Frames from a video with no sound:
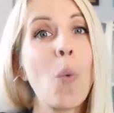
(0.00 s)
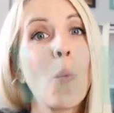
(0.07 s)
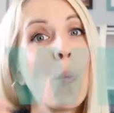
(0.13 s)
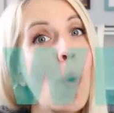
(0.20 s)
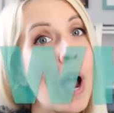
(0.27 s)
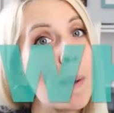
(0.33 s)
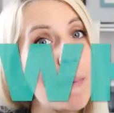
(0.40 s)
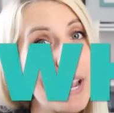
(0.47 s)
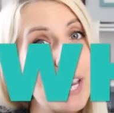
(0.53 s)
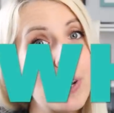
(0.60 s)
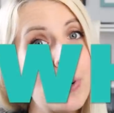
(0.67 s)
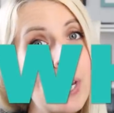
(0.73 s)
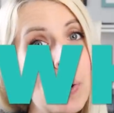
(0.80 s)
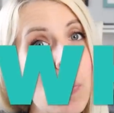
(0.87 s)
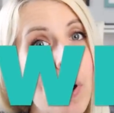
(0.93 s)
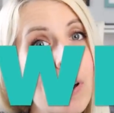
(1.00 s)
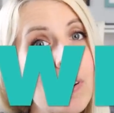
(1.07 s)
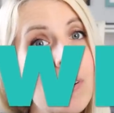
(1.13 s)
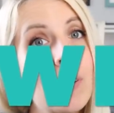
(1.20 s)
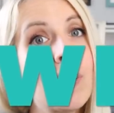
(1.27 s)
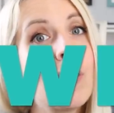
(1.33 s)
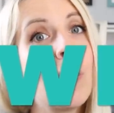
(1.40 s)
Why might you need
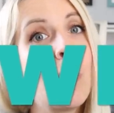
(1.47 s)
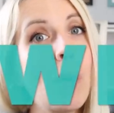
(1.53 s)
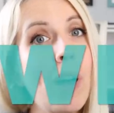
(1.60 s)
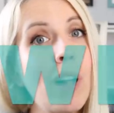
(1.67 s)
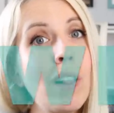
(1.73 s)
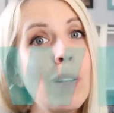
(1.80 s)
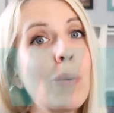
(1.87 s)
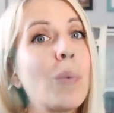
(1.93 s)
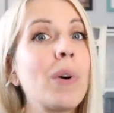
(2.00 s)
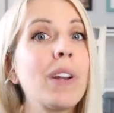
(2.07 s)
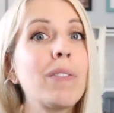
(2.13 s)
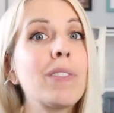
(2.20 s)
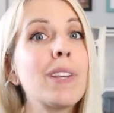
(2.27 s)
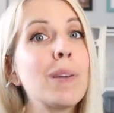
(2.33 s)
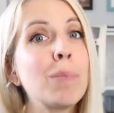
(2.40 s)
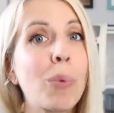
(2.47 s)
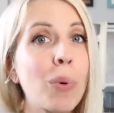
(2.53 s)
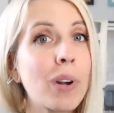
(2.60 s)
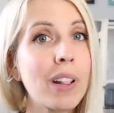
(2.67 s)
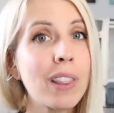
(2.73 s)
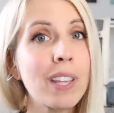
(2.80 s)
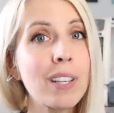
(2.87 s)
one? Well, one of the
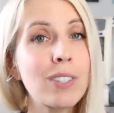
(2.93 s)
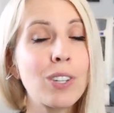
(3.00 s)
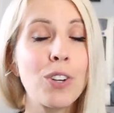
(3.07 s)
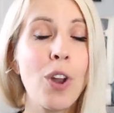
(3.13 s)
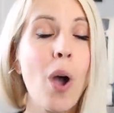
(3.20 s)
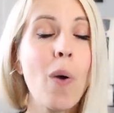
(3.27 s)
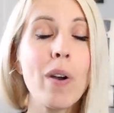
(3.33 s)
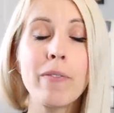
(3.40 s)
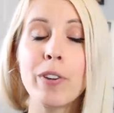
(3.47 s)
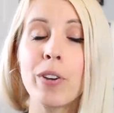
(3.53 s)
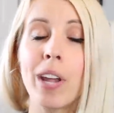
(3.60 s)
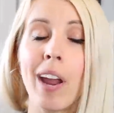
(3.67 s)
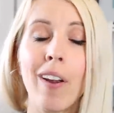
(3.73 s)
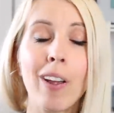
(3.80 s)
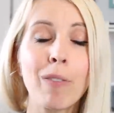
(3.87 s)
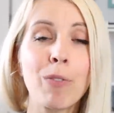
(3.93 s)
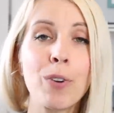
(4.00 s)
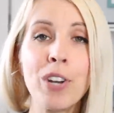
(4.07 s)
important things to know if you're caring